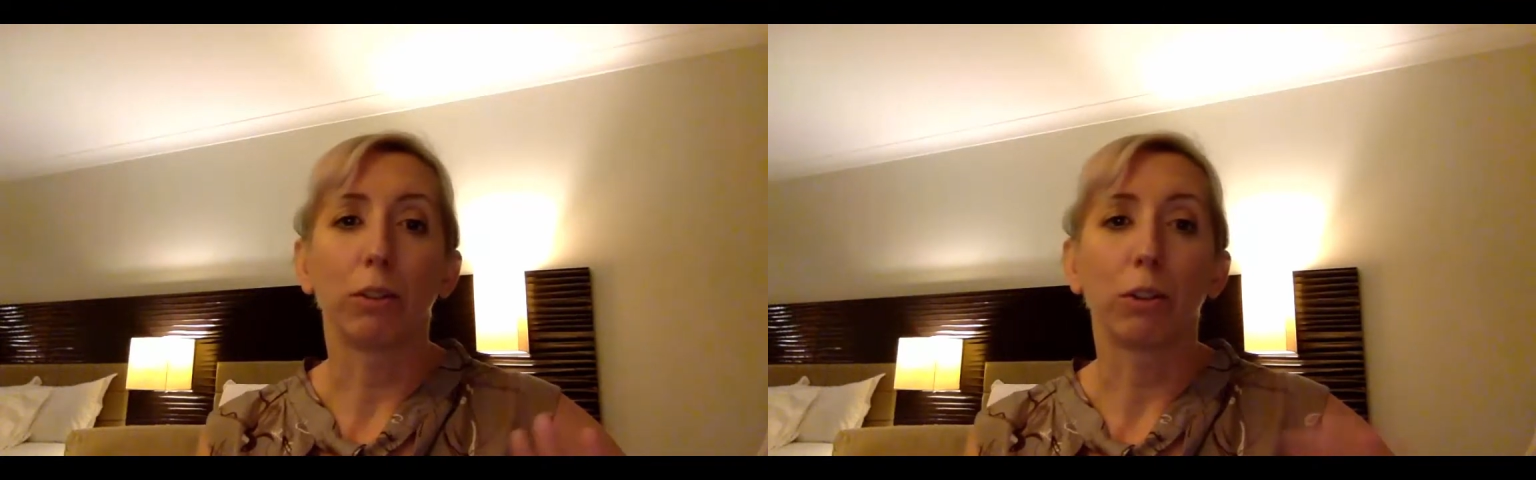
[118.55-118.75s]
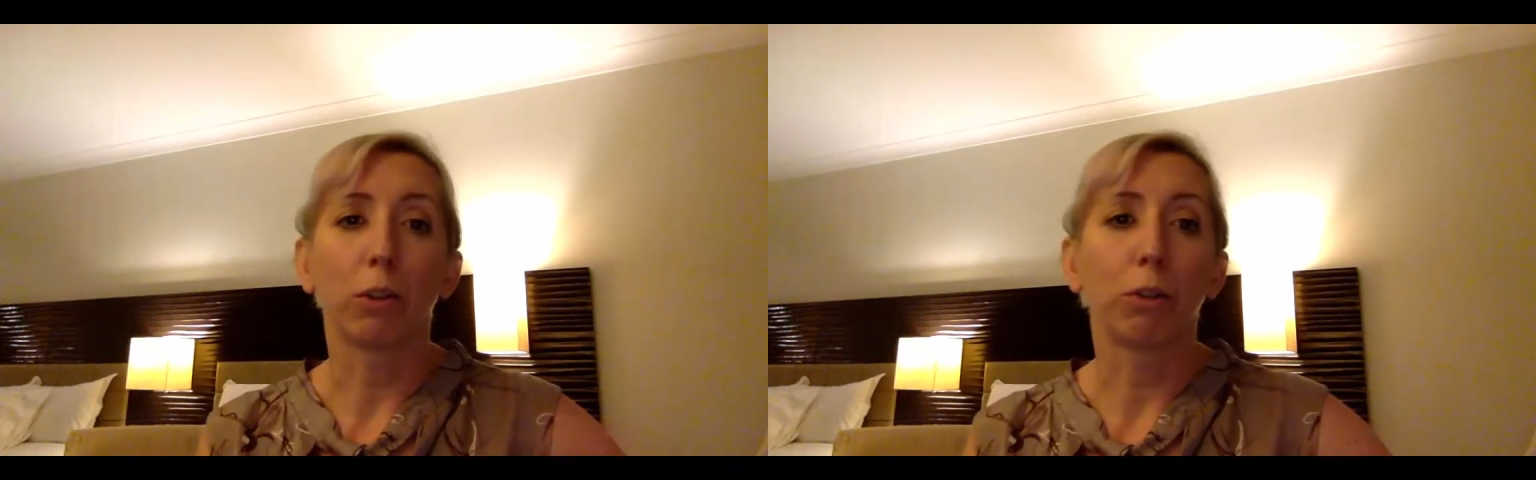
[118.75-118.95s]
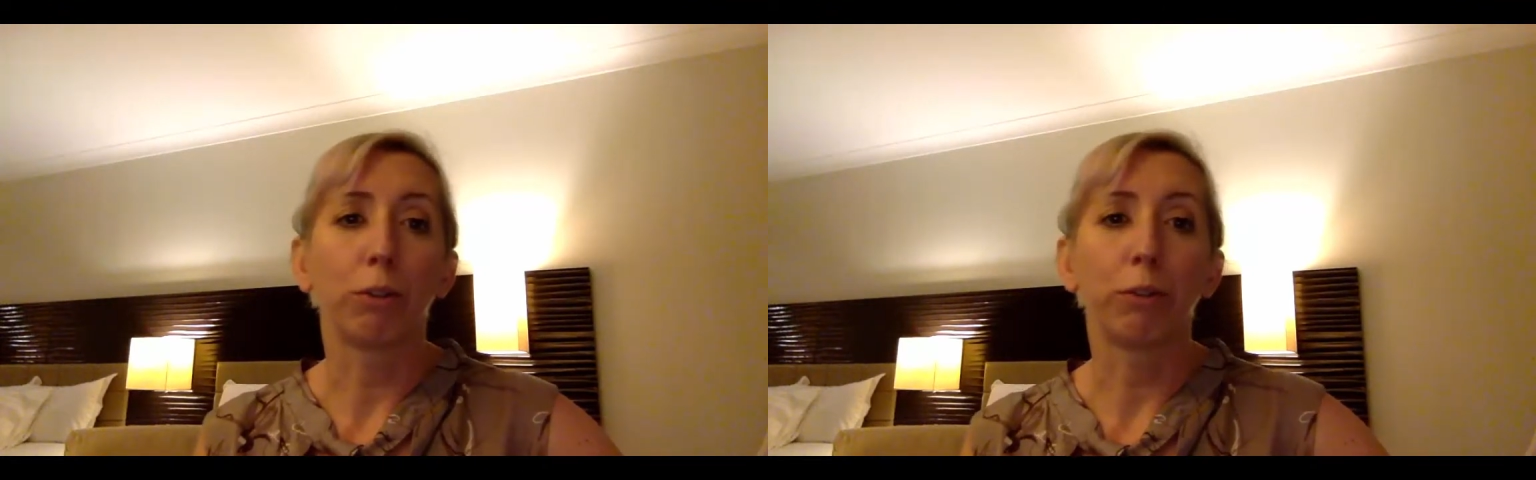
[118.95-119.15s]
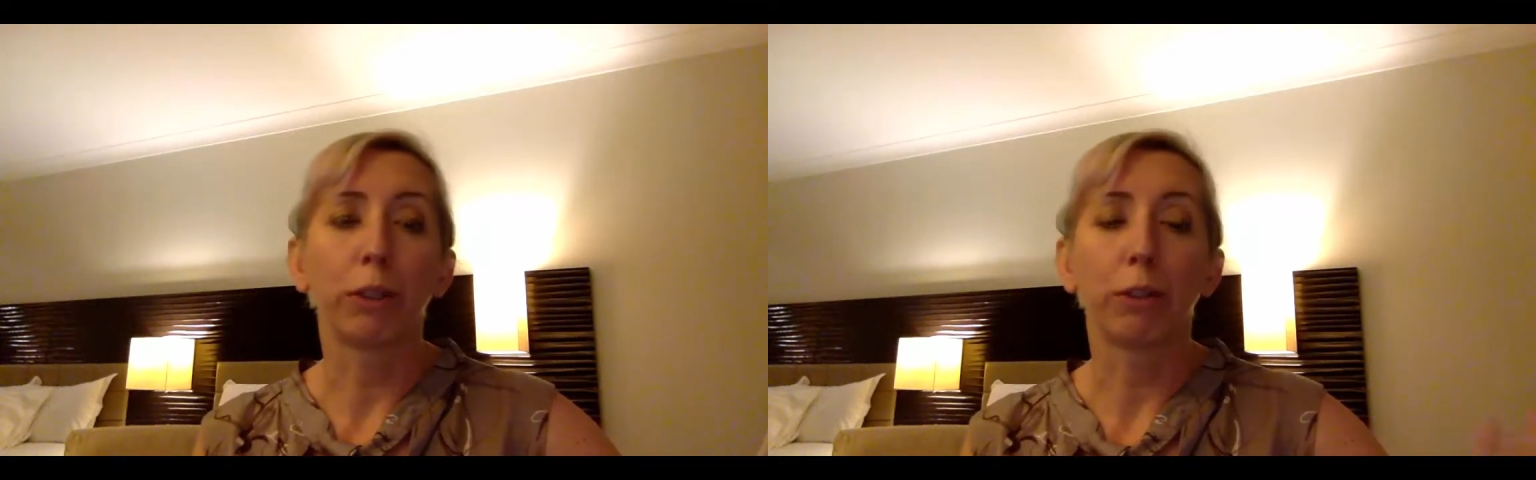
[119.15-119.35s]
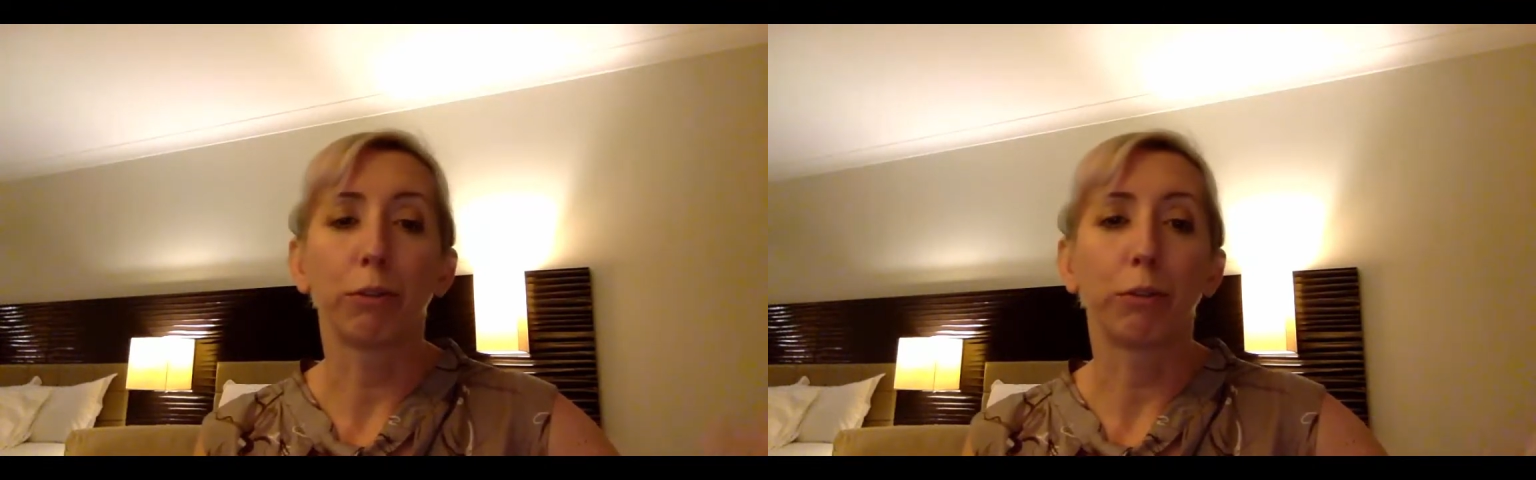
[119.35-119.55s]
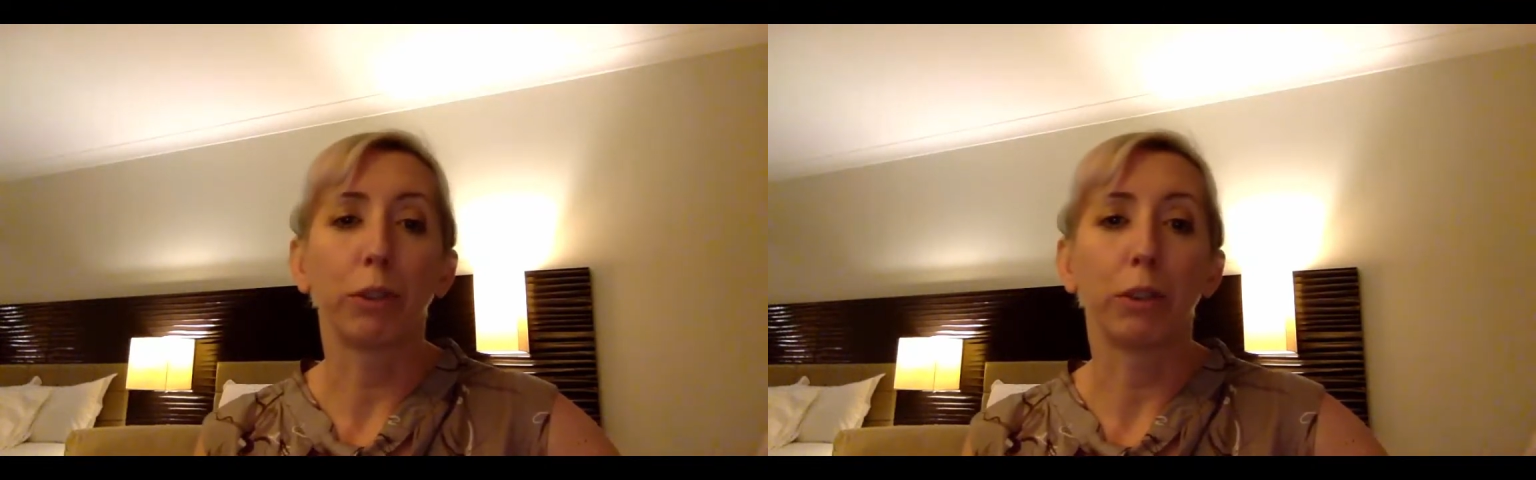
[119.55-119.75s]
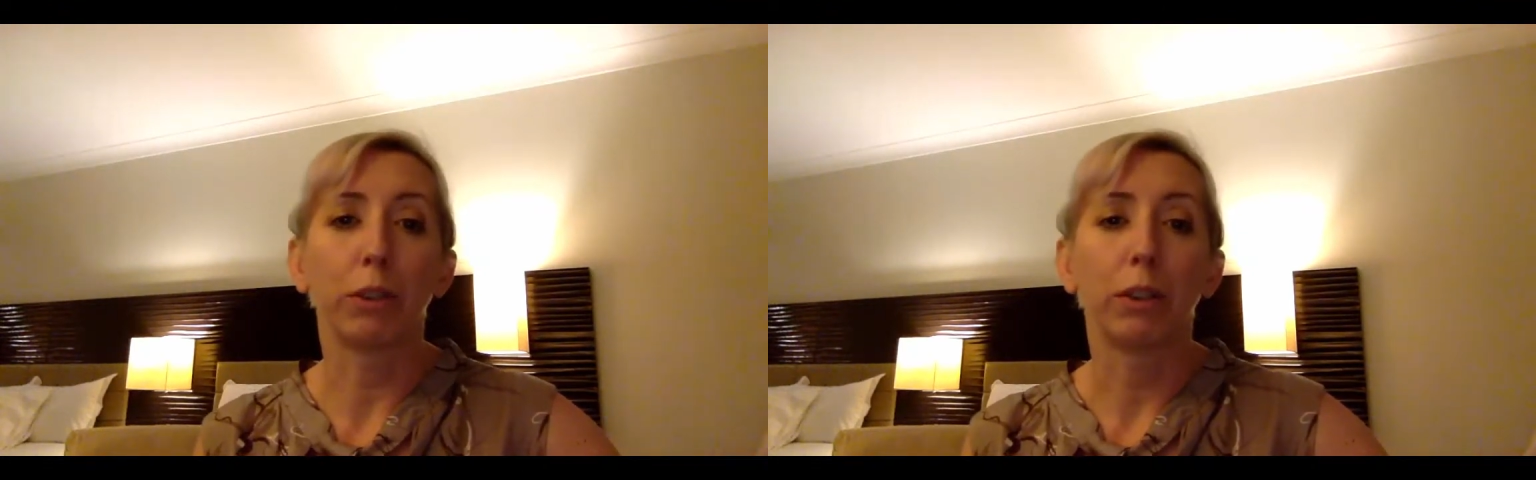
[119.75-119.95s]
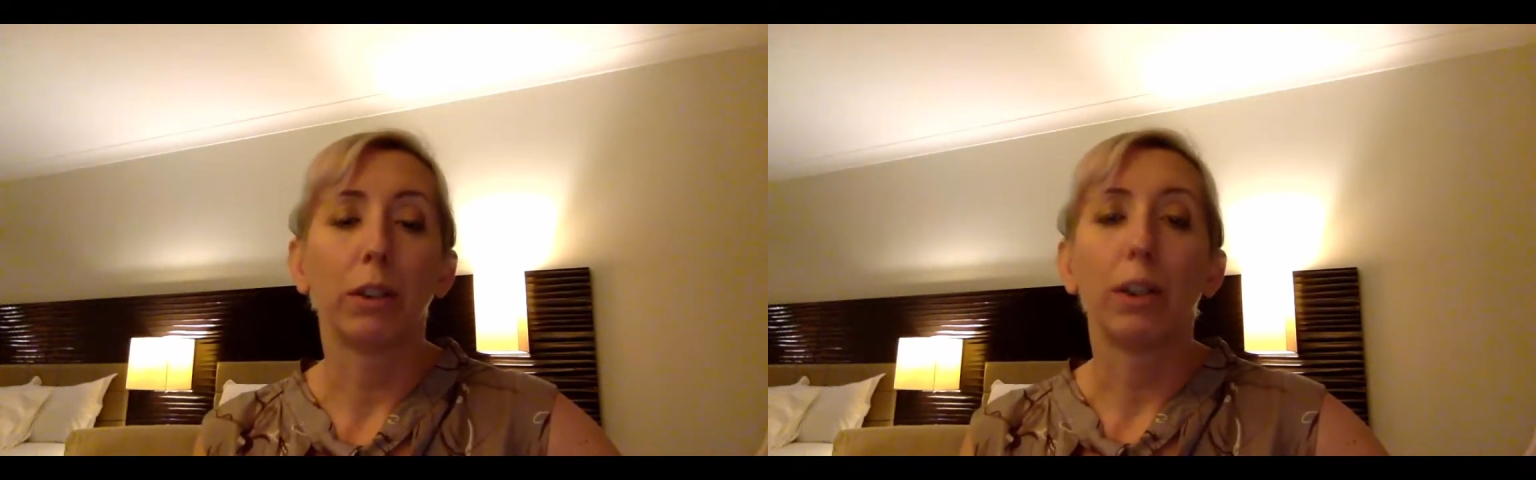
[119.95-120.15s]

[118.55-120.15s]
go off, have fun,